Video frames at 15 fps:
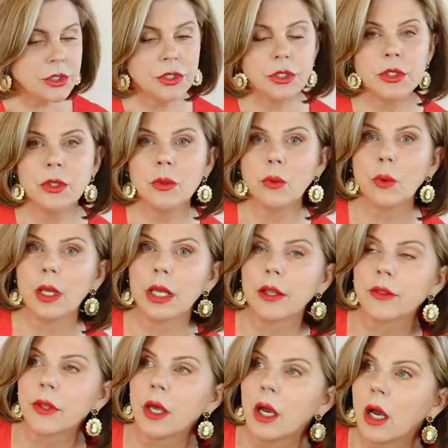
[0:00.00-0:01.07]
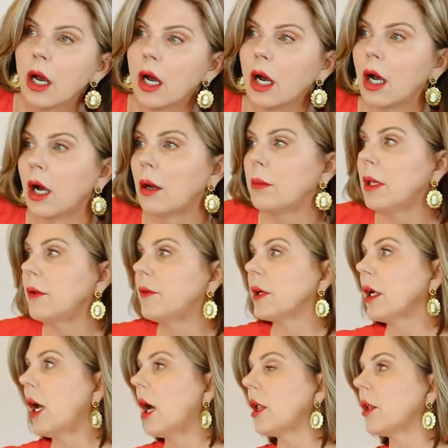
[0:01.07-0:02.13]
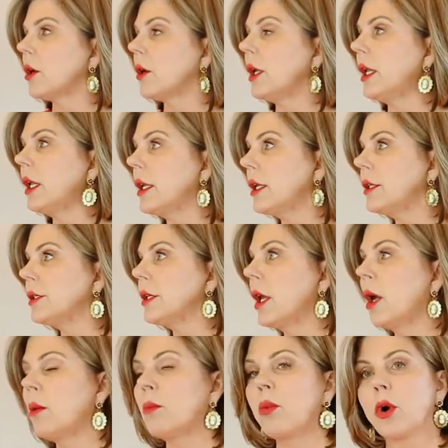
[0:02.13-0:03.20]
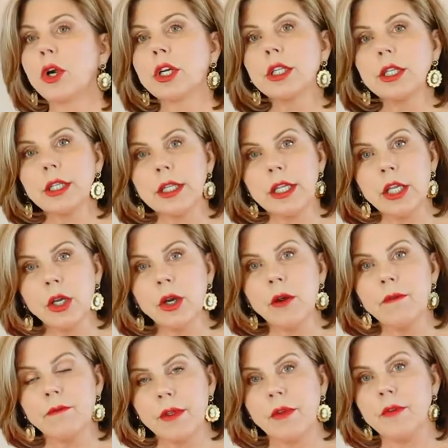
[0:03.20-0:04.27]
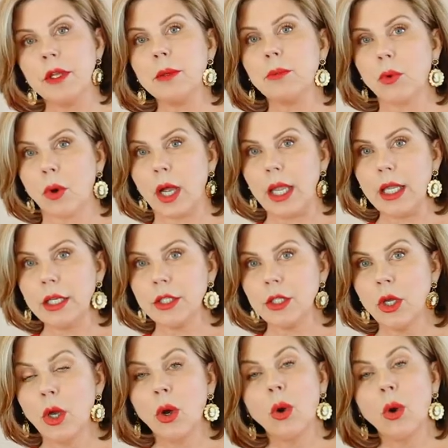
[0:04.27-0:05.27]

do with if a color is more clear, vivid, bright,